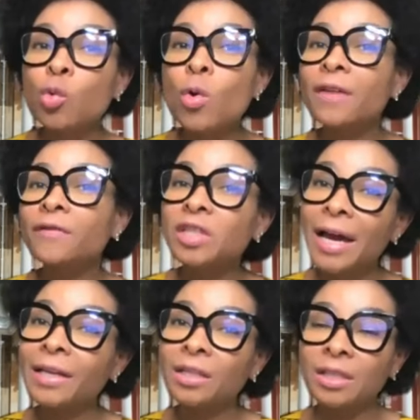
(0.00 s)
who have
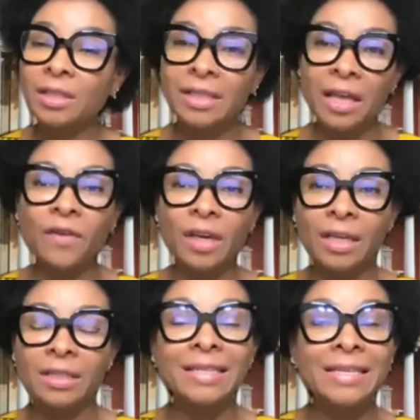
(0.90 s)
challenges
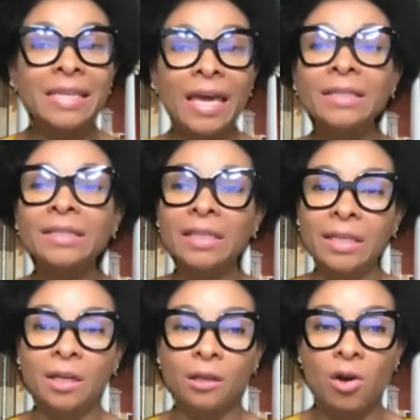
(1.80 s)
navigating dense
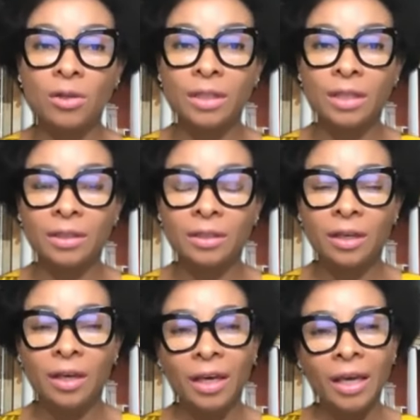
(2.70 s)
legal content.
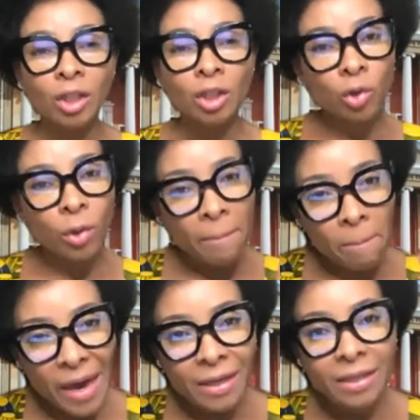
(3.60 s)
So,
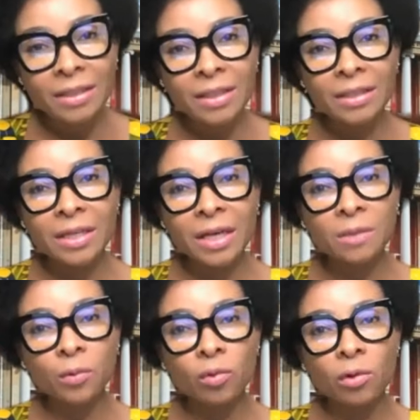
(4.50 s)
embedded in the
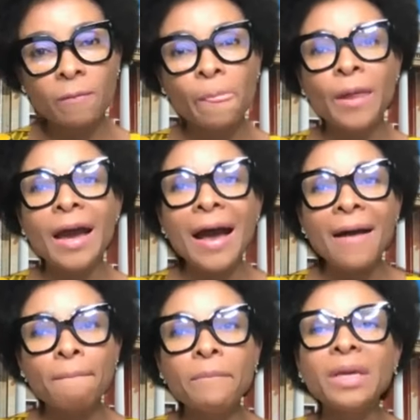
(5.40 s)
textbook
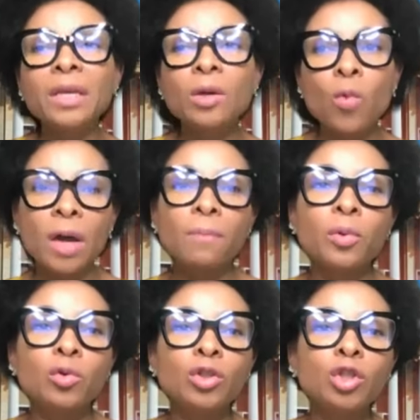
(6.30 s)
are mini
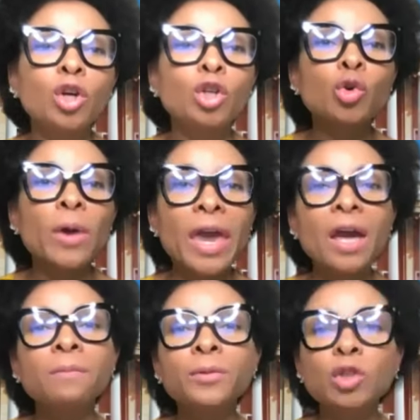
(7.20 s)
workbooks to
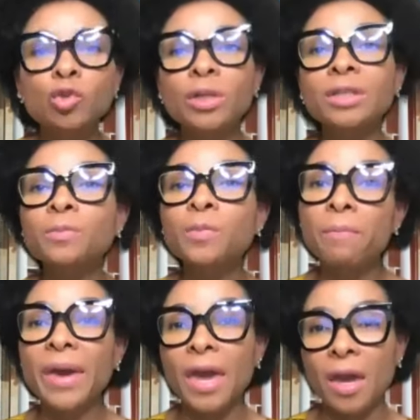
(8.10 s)
help students
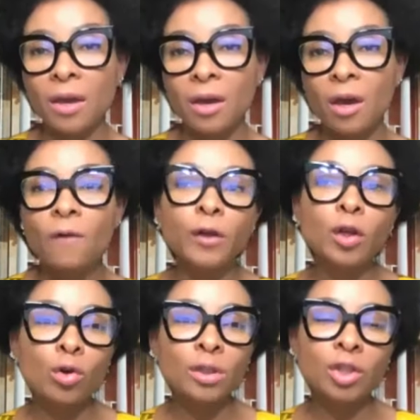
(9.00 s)
prepare for the
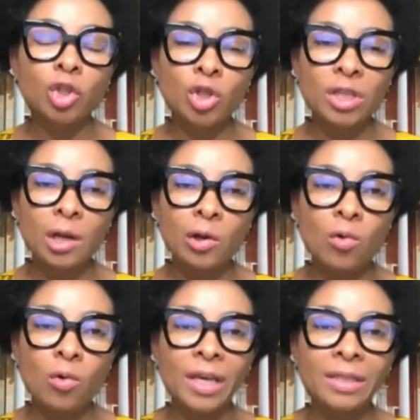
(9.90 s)
constitutional
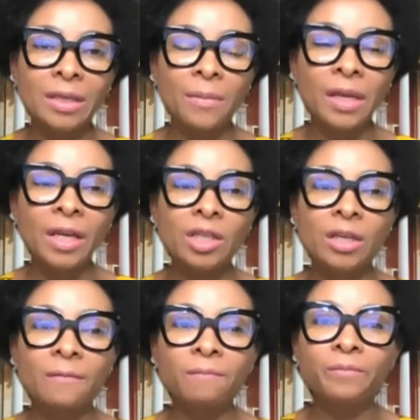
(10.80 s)
law
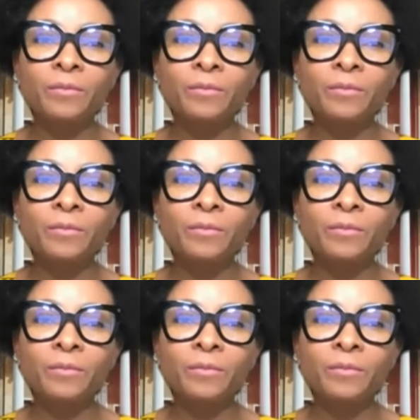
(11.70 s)
examination.